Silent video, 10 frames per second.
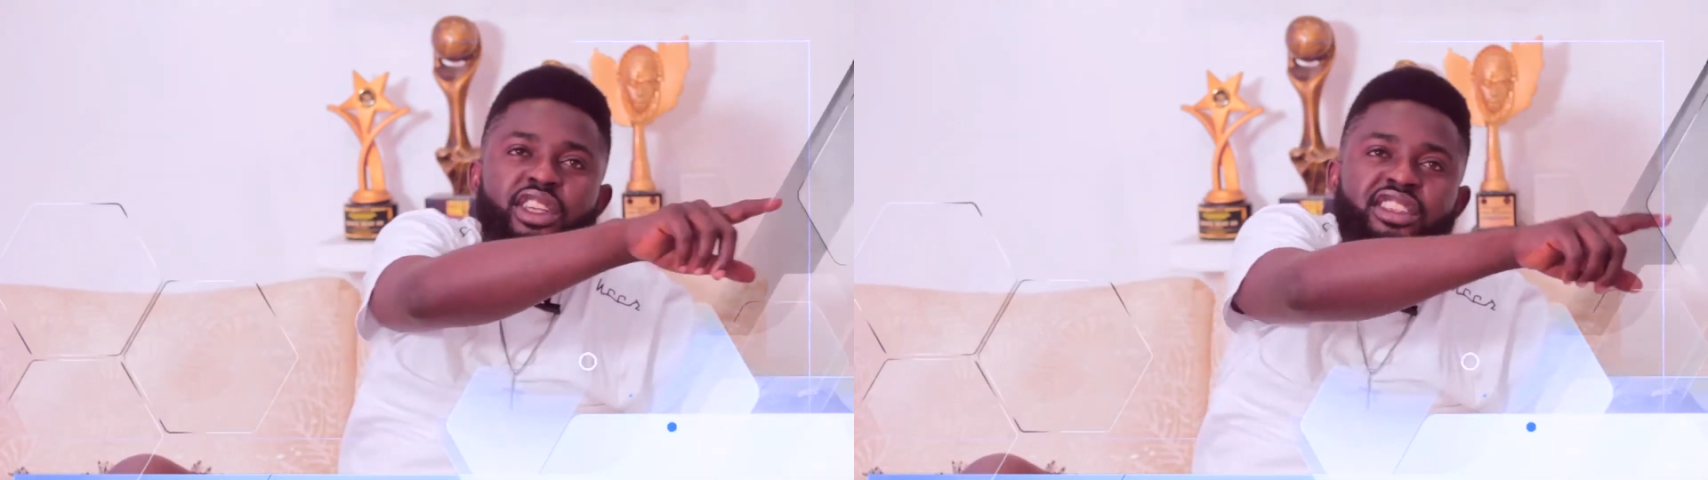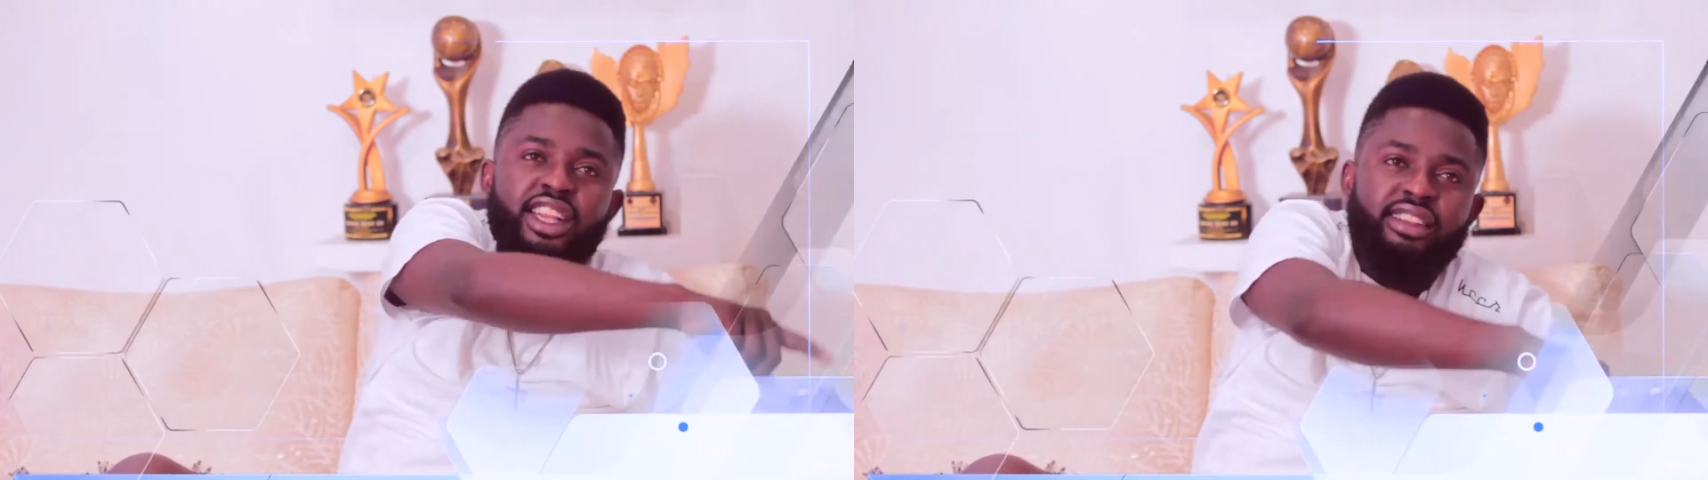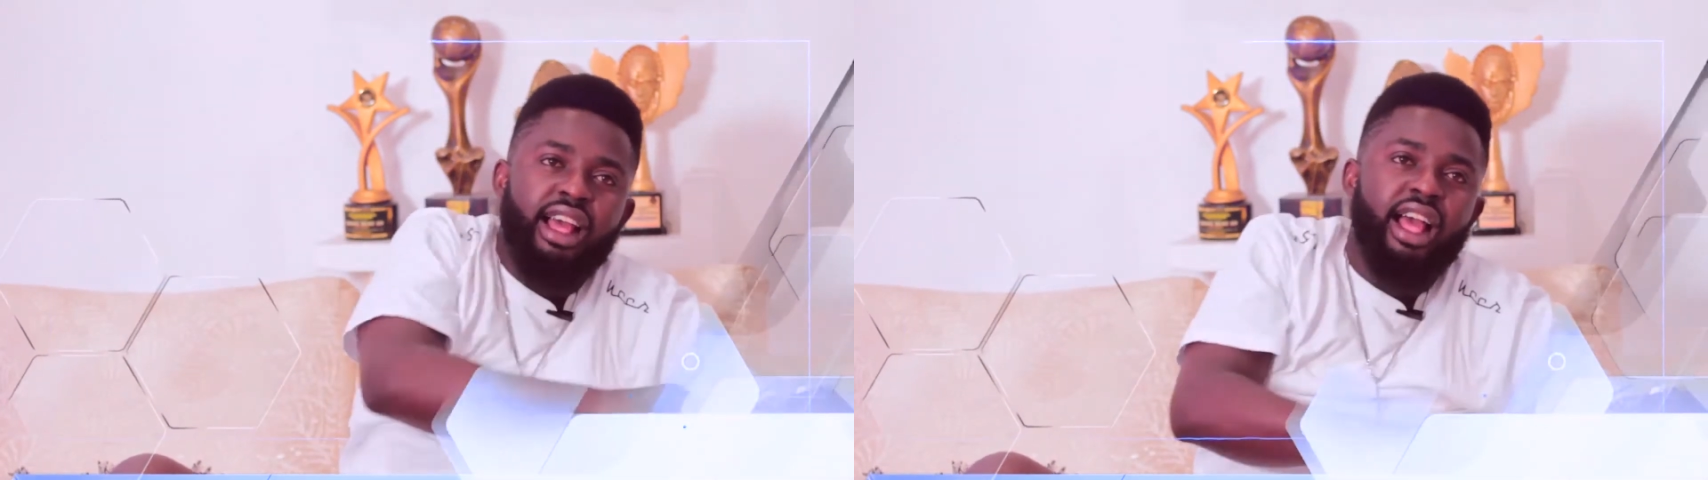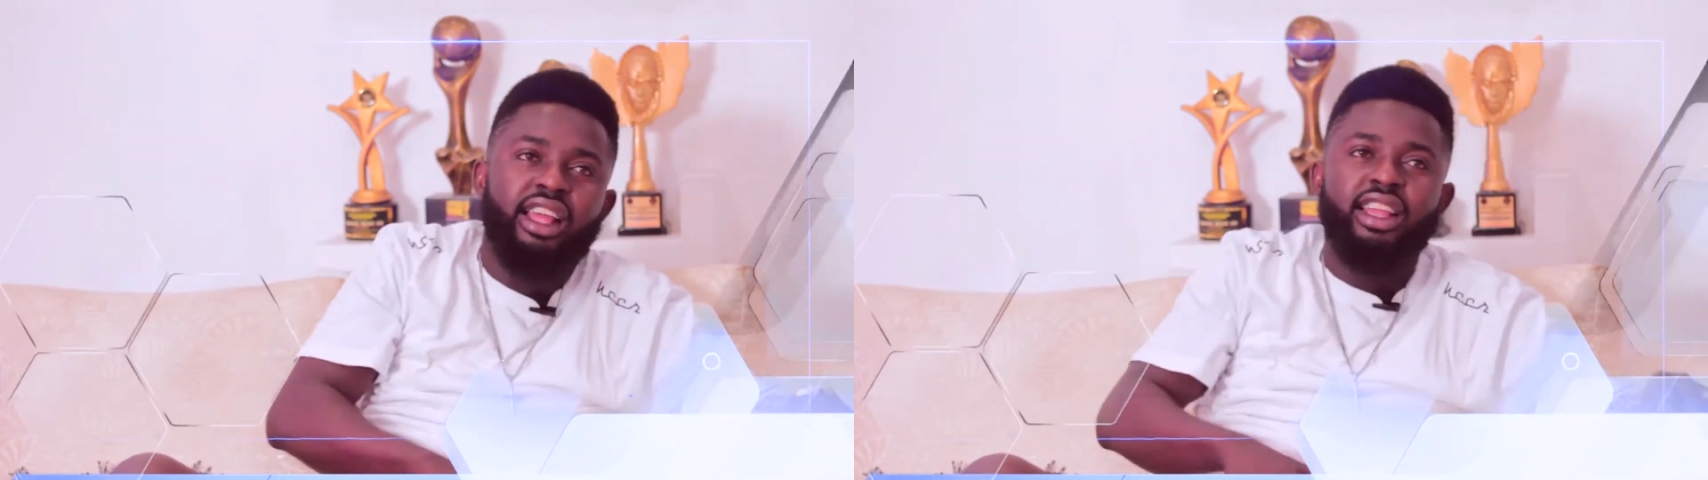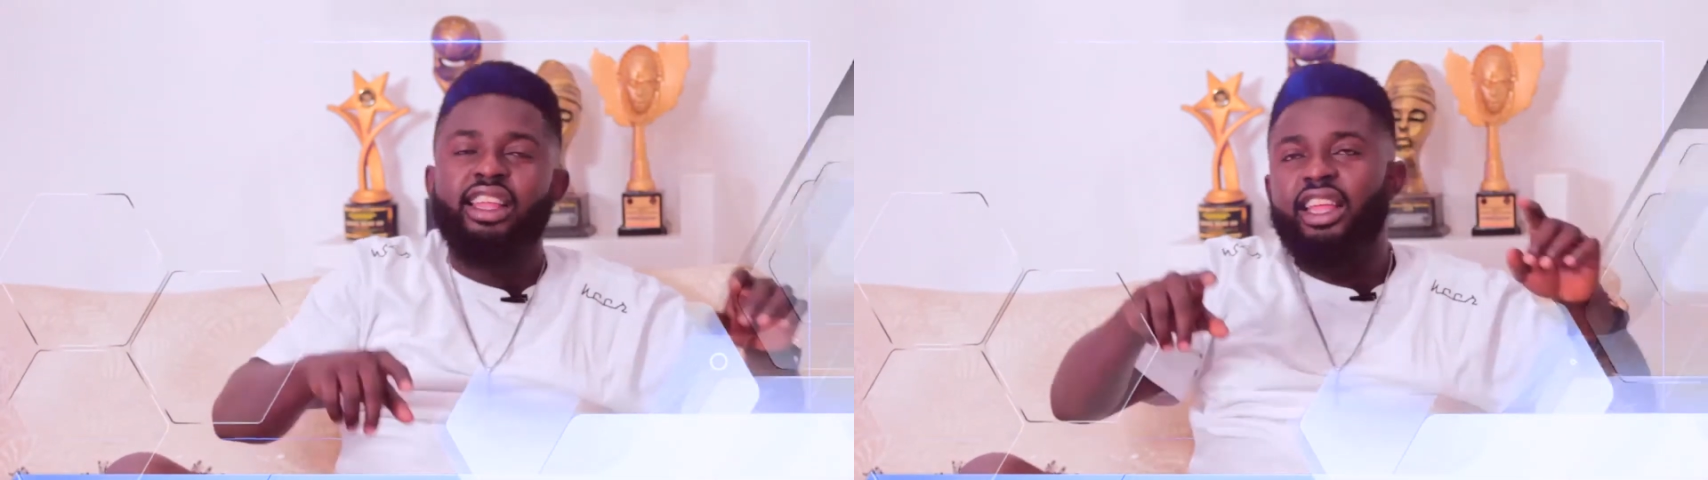shelter,
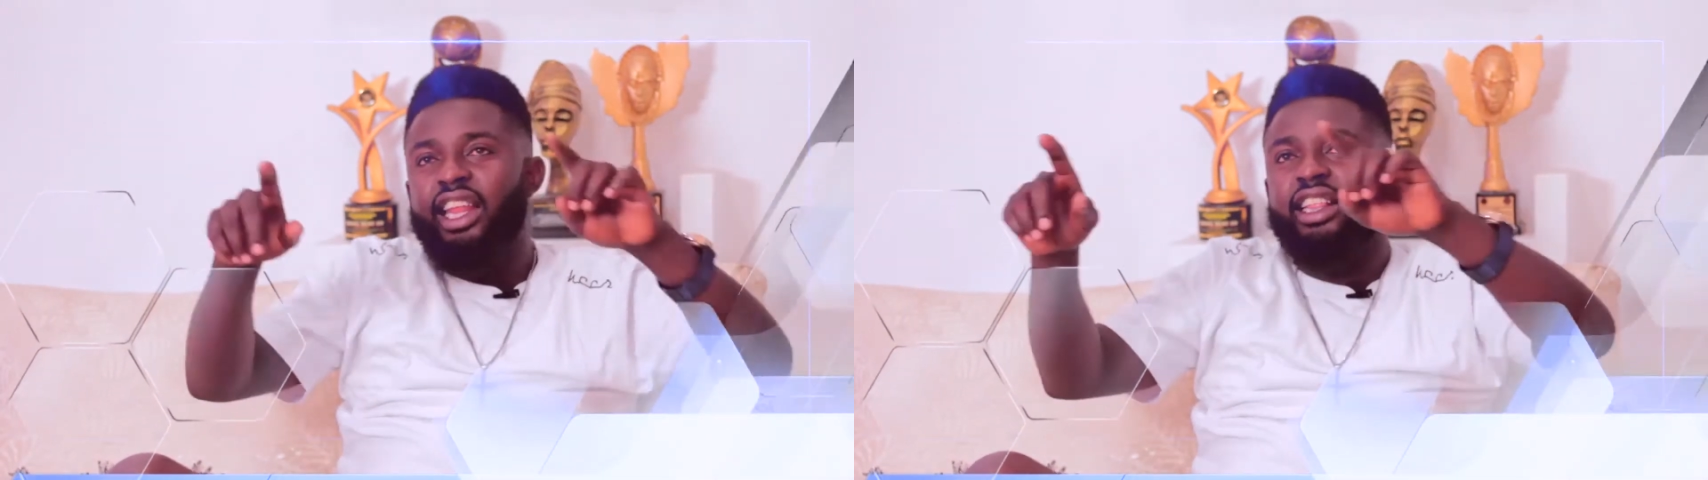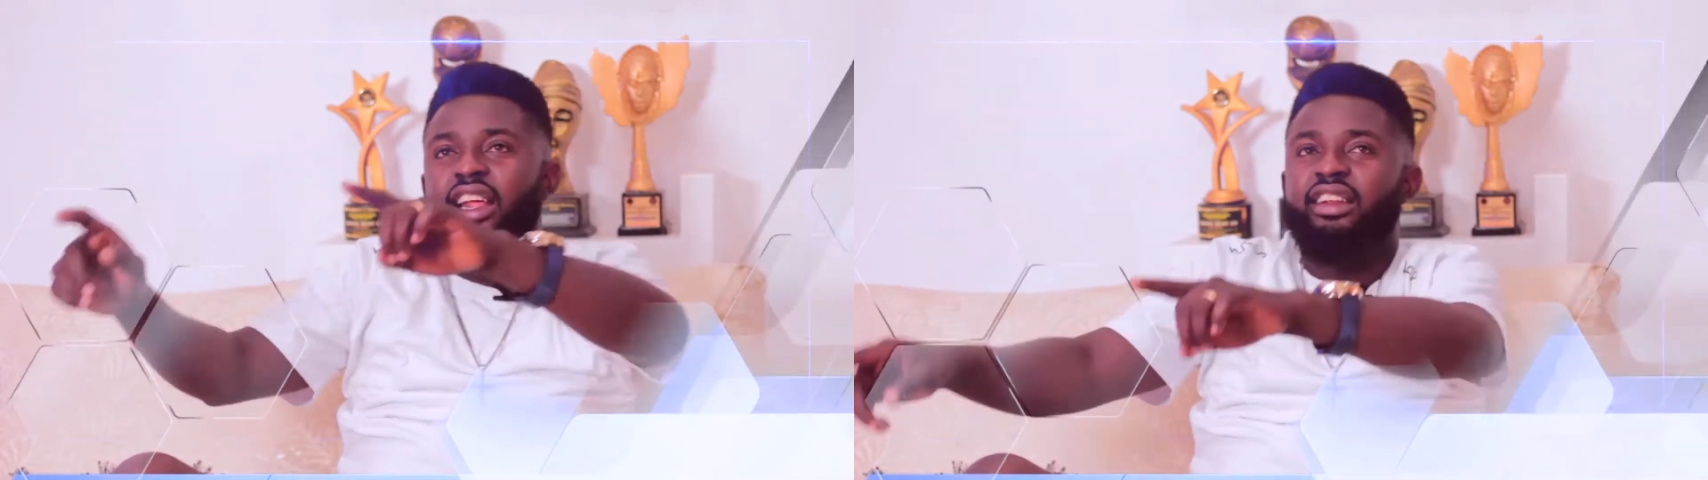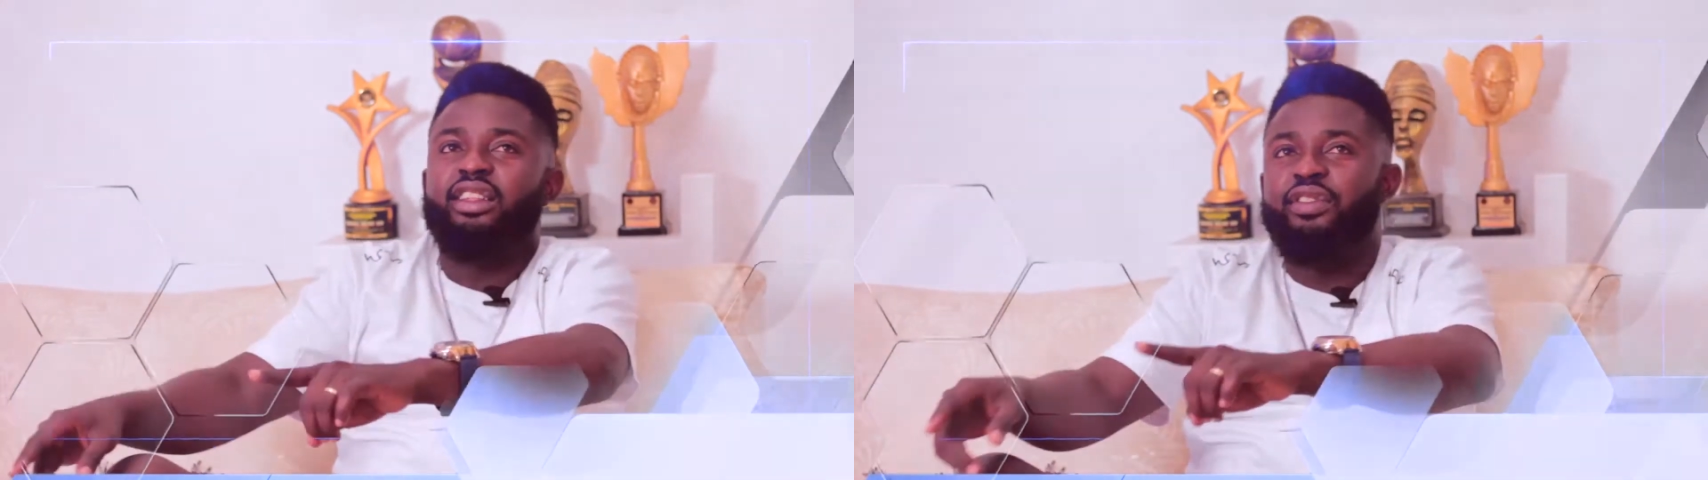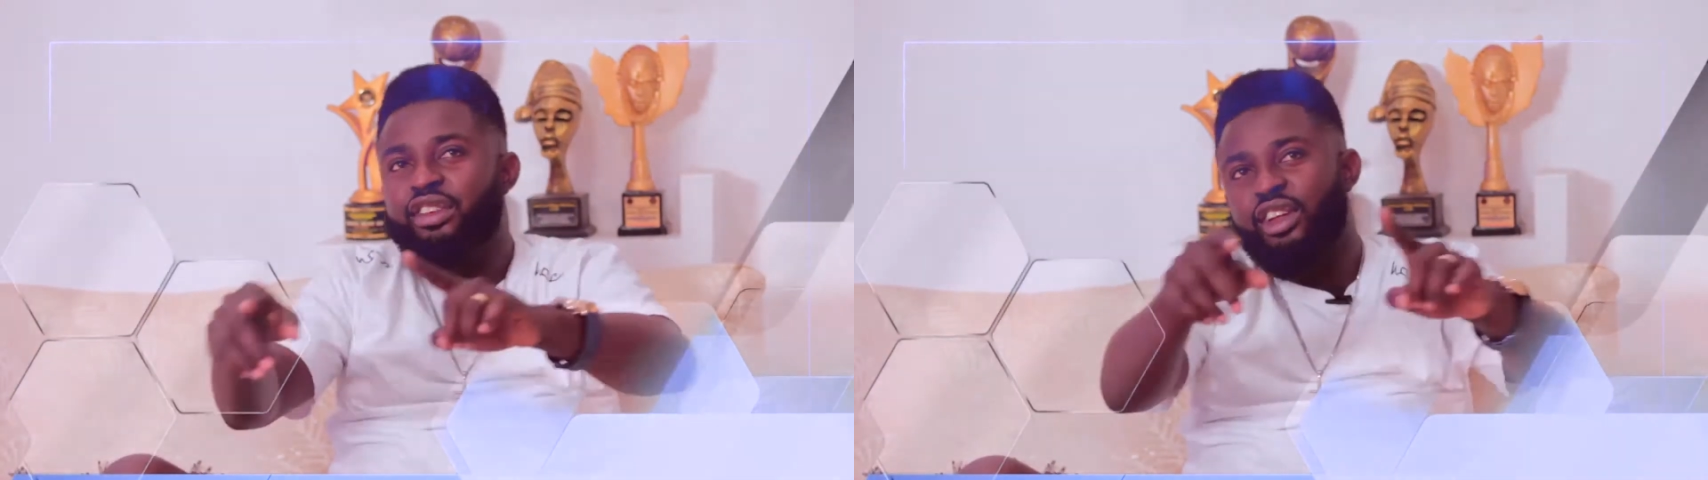let her receive a